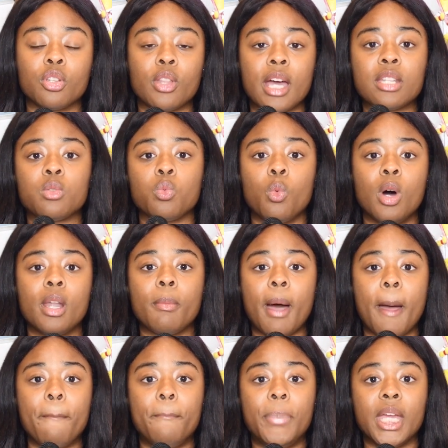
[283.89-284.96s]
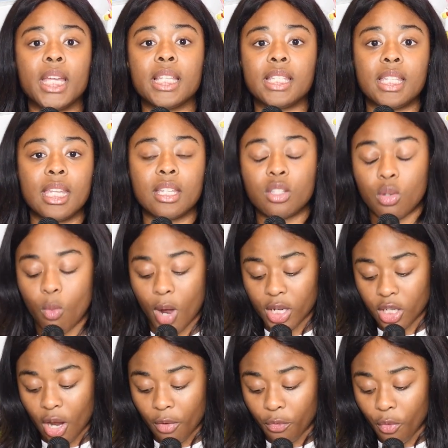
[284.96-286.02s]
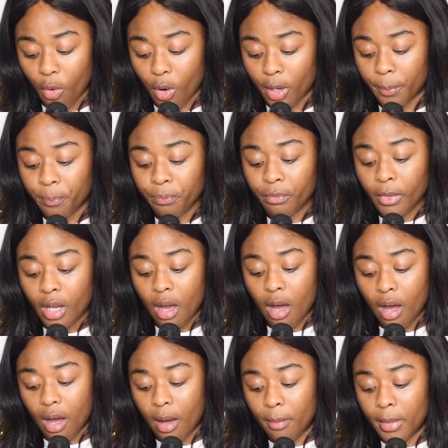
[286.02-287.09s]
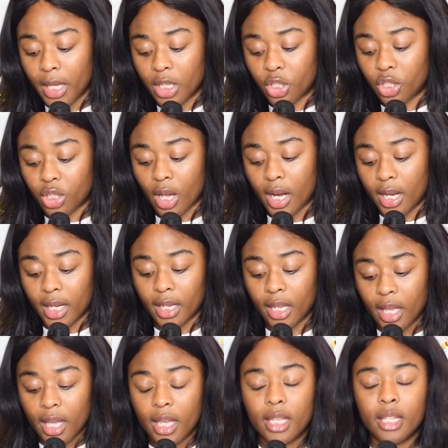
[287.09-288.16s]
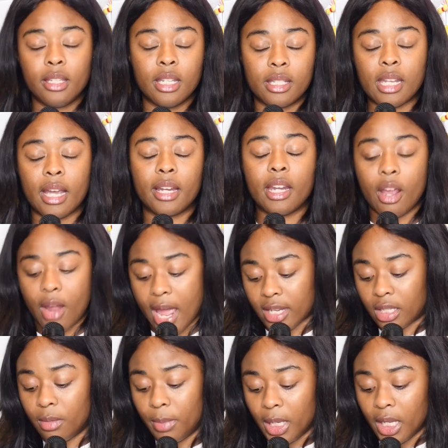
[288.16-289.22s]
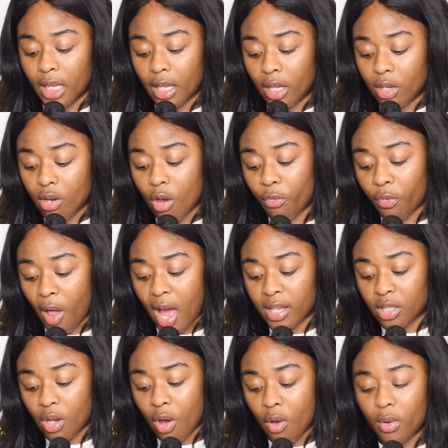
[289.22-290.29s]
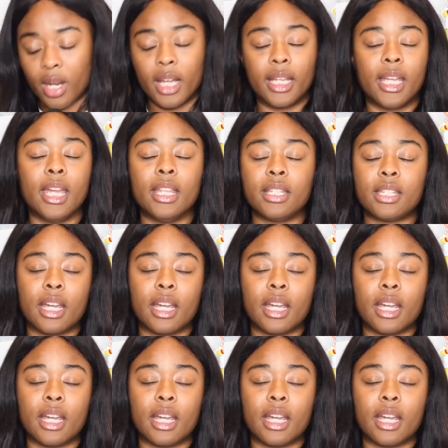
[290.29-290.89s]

So that's one of my biggest things to watch out for um, is shutting the secondary has to be a no fly zone again.